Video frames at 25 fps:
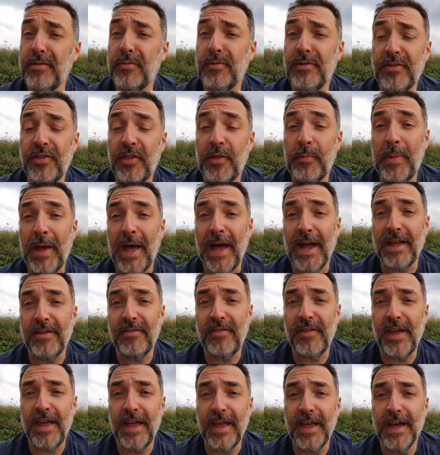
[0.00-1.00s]
He was at the back
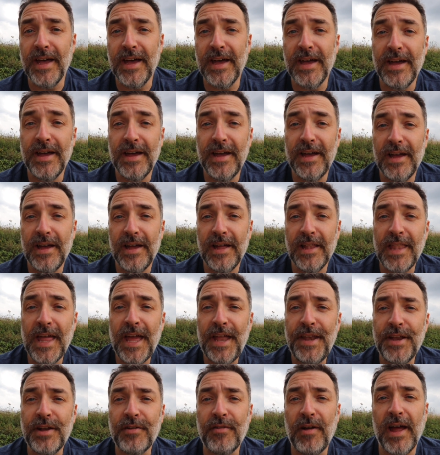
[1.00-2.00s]
of a
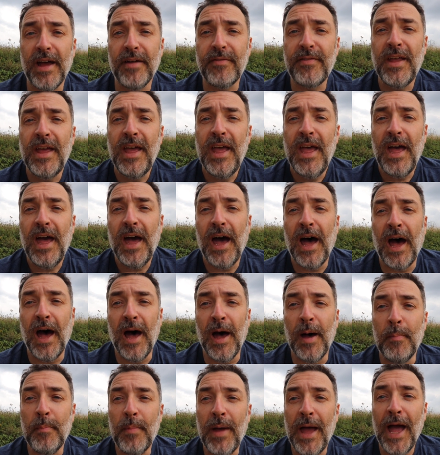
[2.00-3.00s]
landing craft.
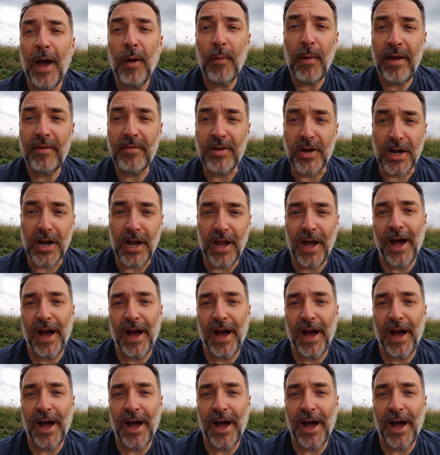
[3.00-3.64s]
However,